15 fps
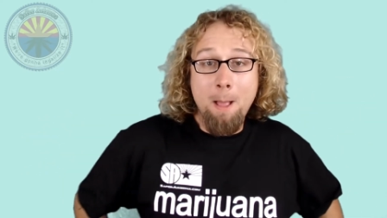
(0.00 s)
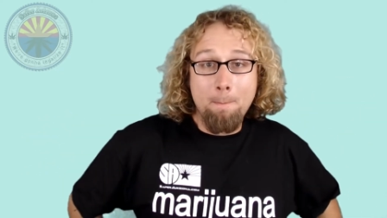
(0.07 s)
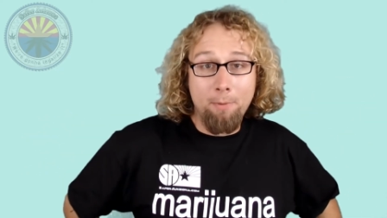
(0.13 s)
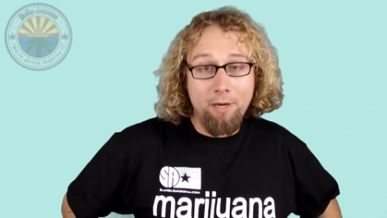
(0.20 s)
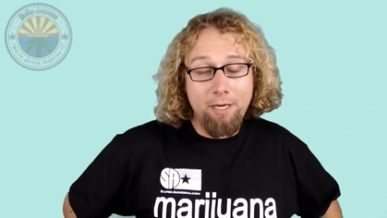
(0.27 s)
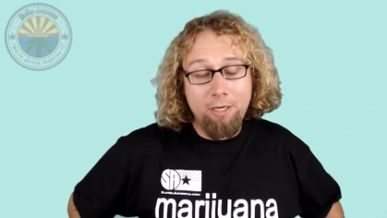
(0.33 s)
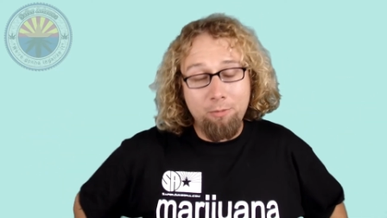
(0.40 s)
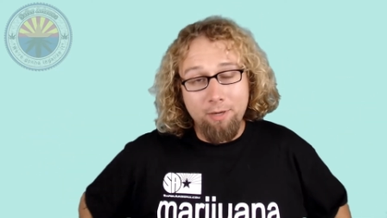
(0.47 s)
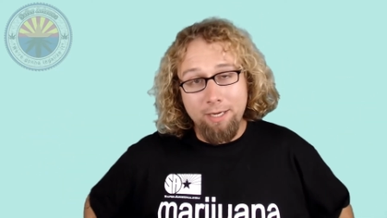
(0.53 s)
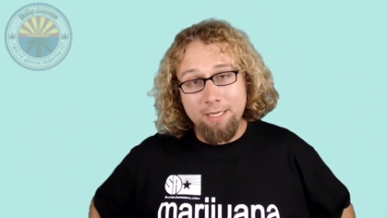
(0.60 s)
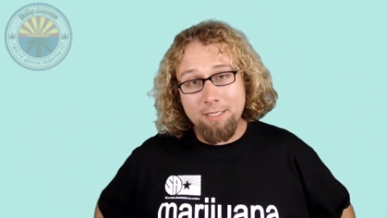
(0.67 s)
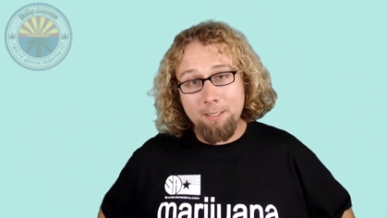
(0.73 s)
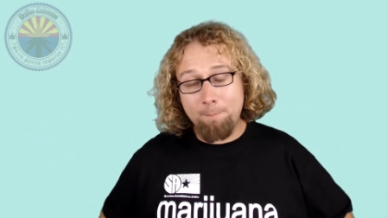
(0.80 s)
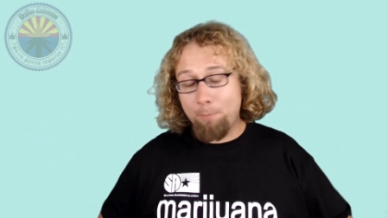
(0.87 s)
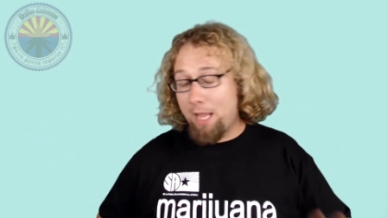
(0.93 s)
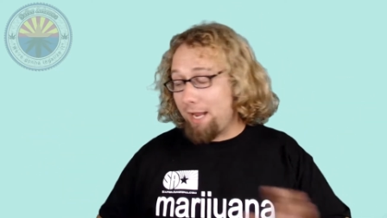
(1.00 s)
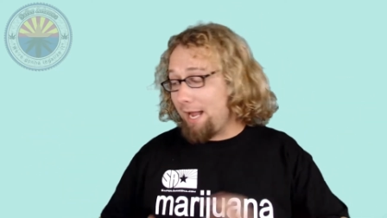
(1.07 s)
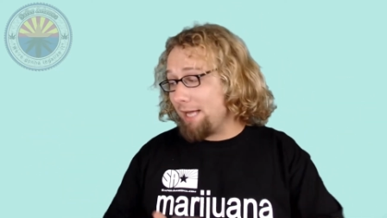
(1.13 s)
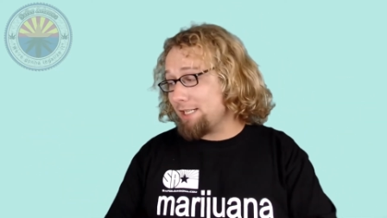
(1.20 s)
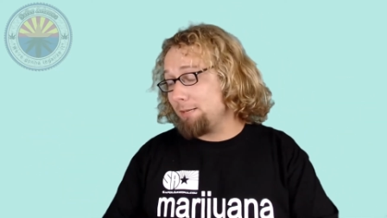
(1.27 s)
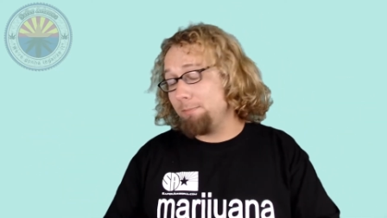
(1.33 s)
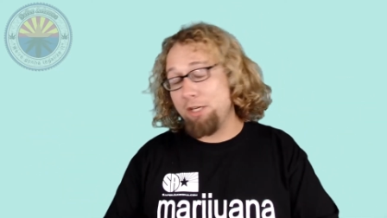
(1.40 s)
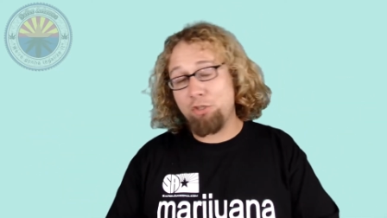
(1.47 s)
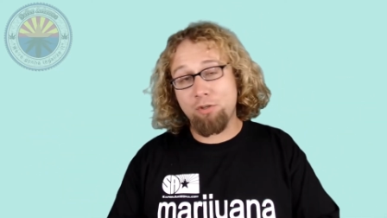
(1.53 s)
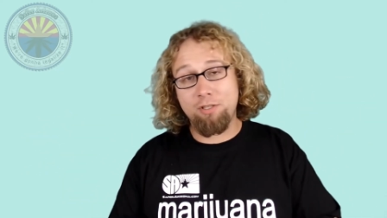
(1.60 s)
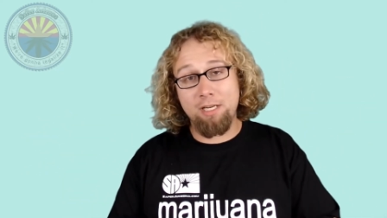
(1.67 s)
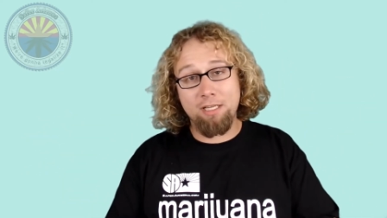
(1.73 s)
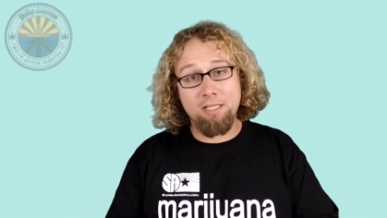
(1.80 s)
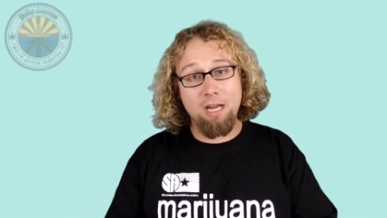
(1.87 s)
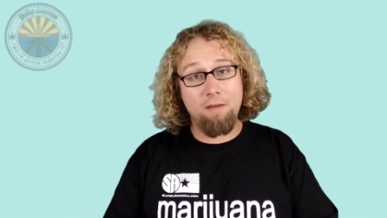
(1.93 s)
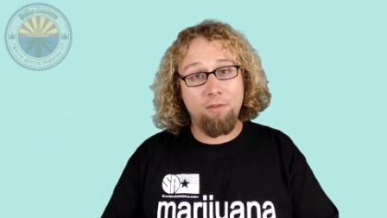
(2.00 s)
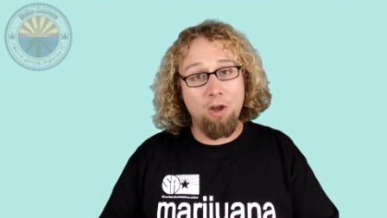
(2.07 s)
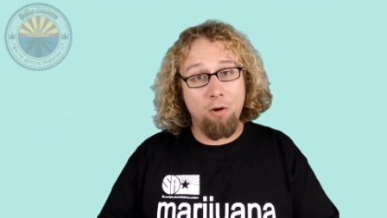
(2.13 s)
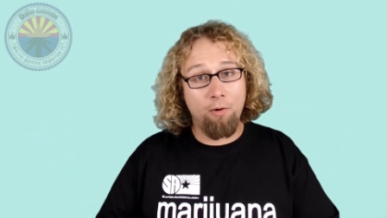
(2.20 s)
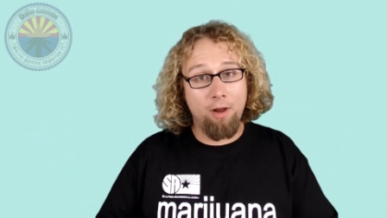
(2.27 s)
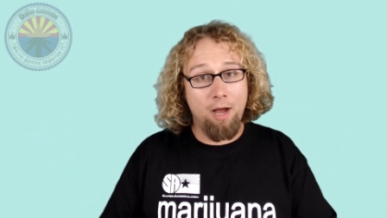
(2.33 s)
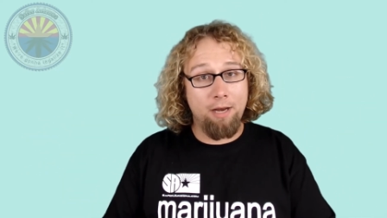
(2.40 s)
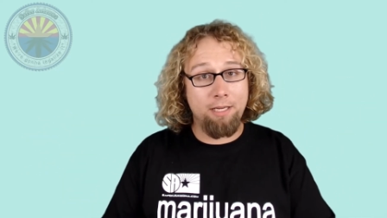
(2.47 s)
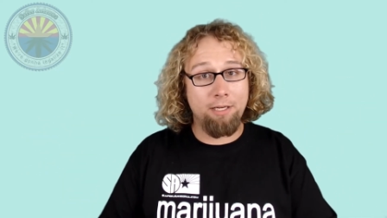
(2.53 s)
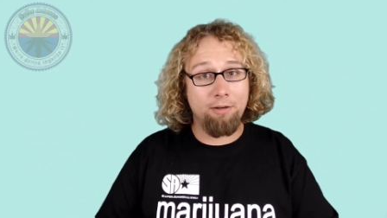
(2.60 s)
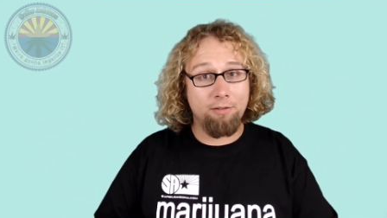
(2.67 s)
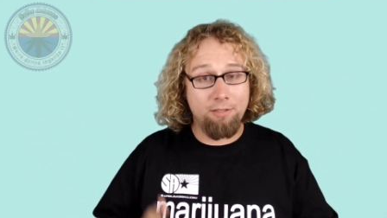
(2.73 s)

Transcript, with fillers: But anyways, I got some interesting stuff going on here.